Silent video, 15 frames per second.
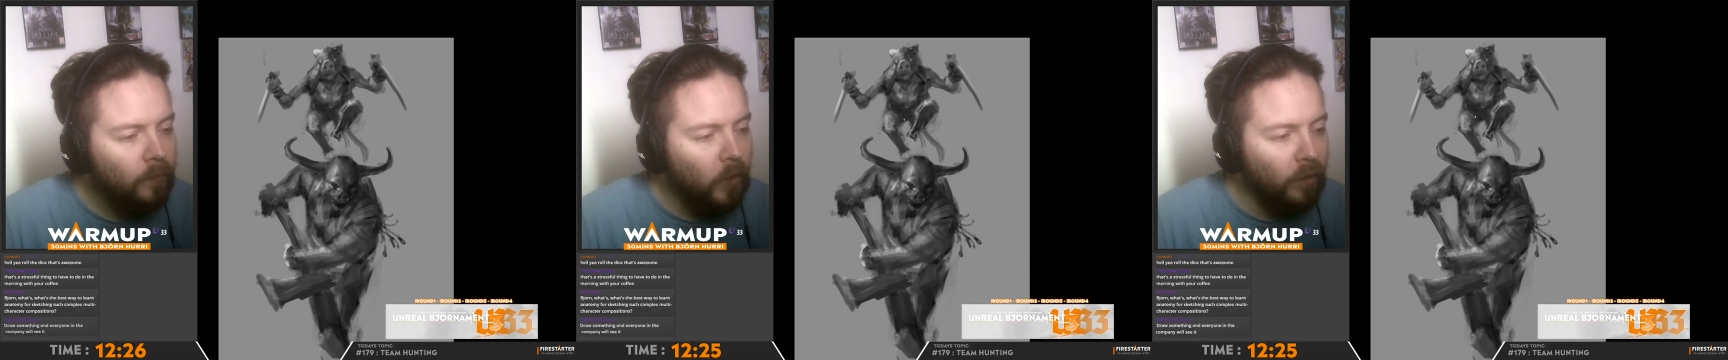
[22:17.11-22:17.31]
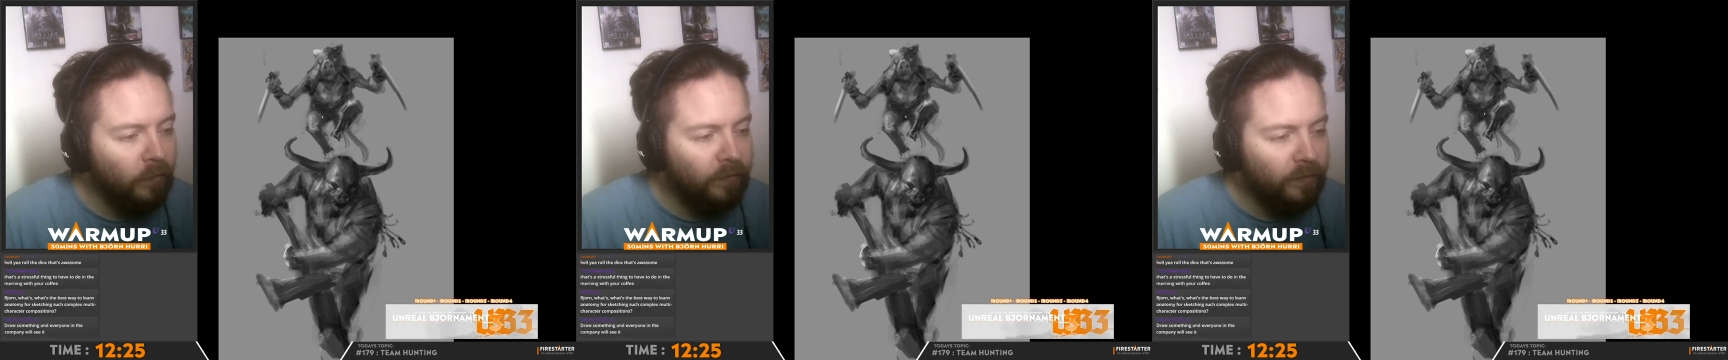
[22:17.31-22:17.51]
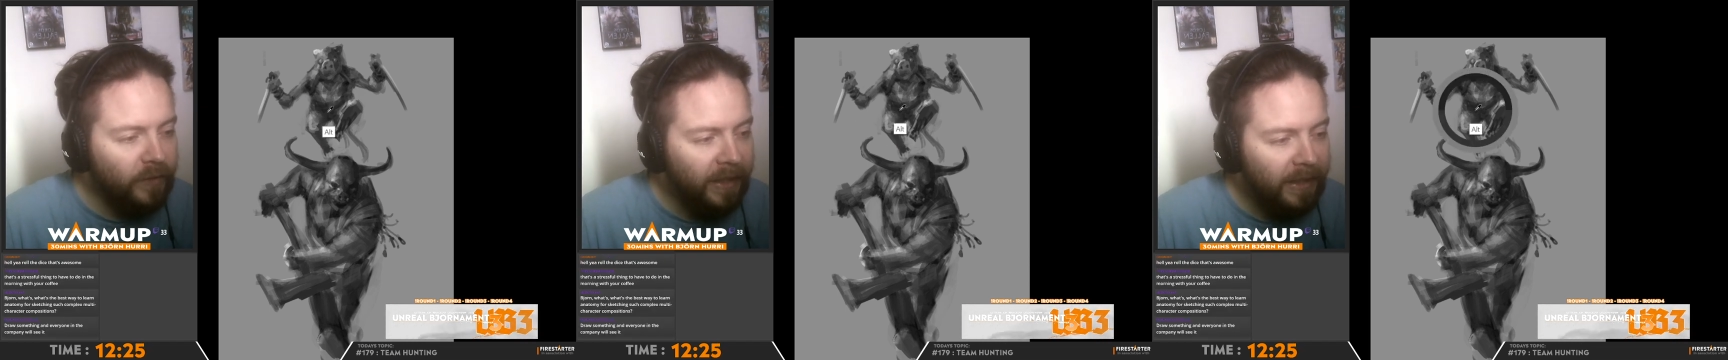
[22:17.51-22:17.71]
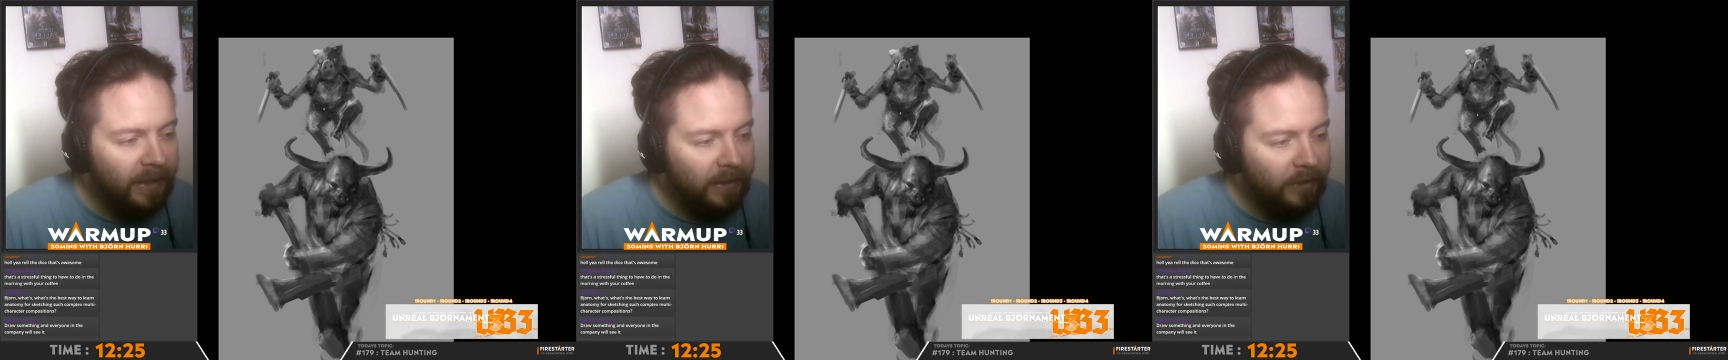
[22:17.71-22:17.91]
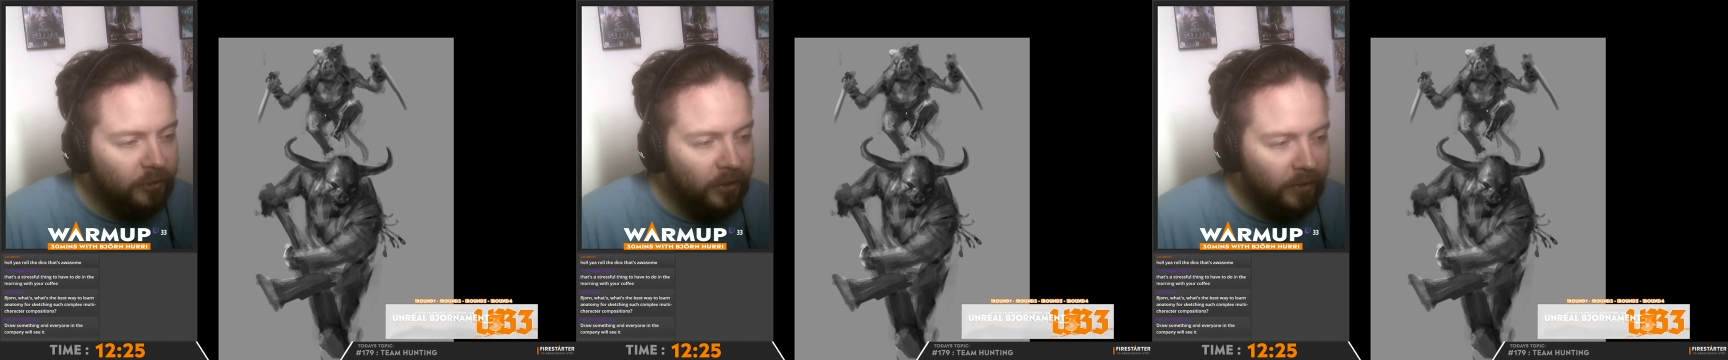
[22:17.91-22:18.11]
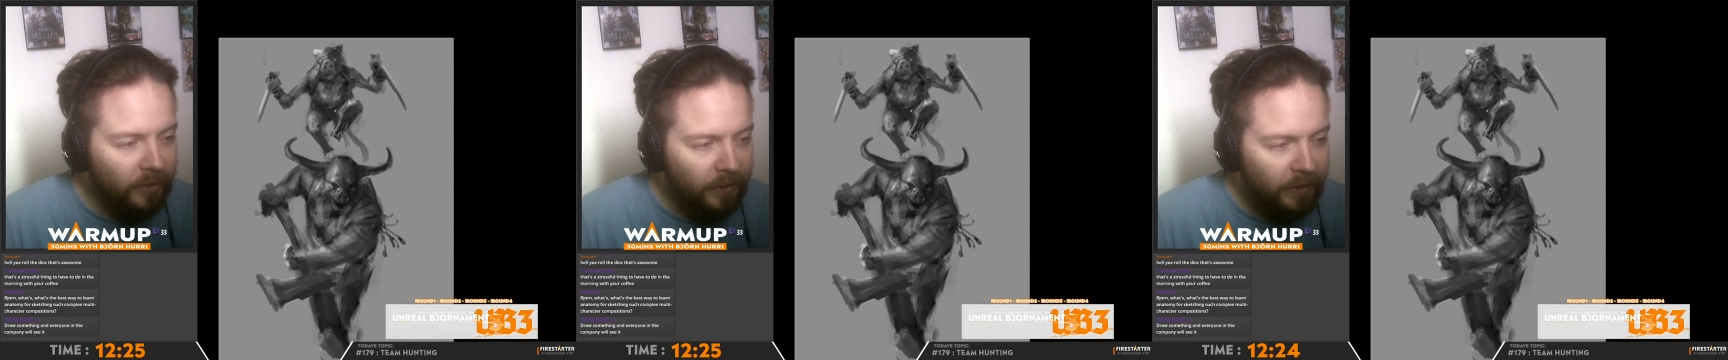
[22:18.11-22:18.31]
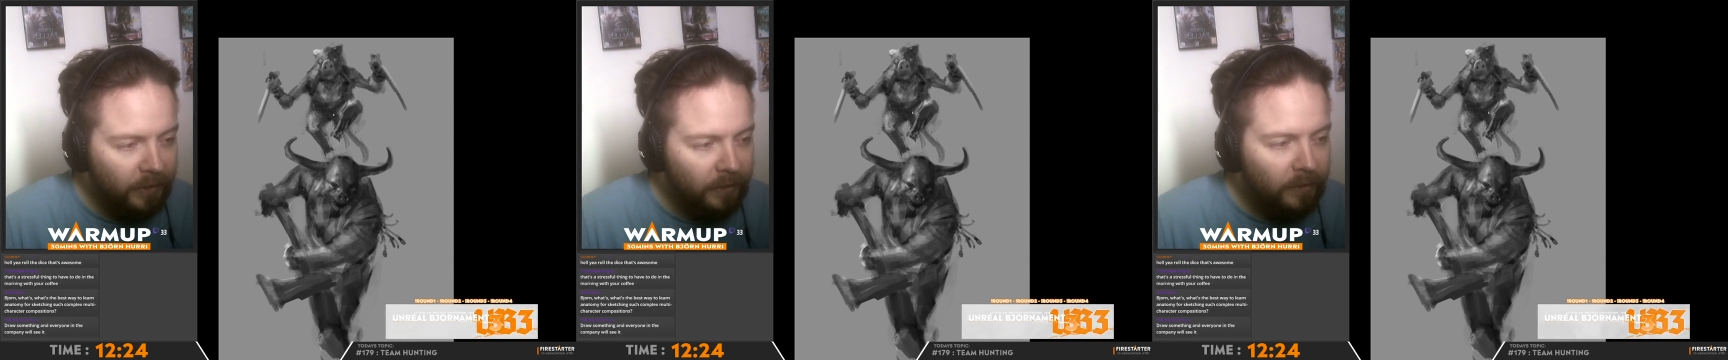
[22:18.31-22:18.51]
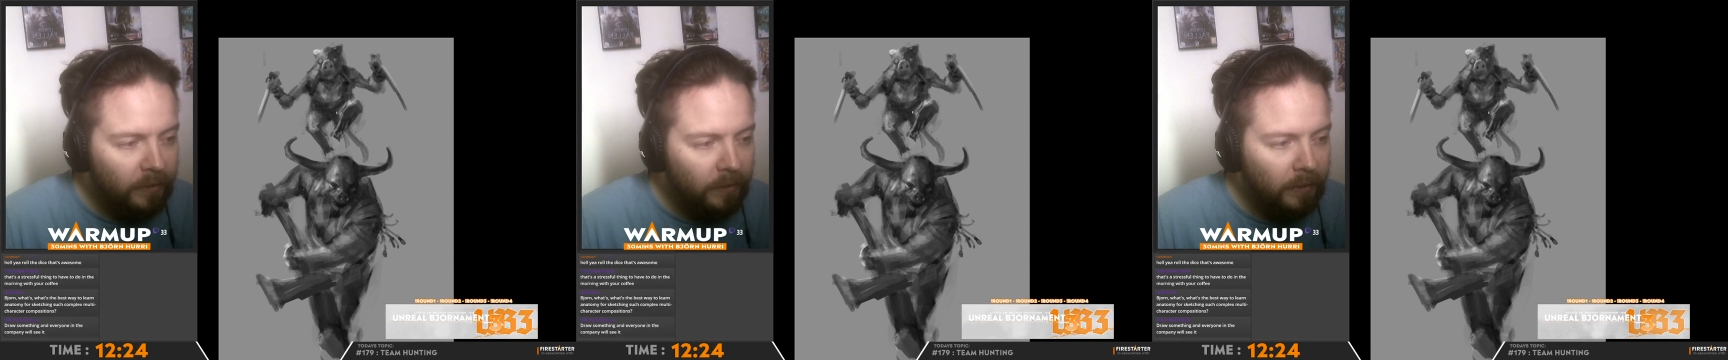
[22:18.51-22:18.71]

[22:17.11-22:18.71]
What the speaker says: of daily drawing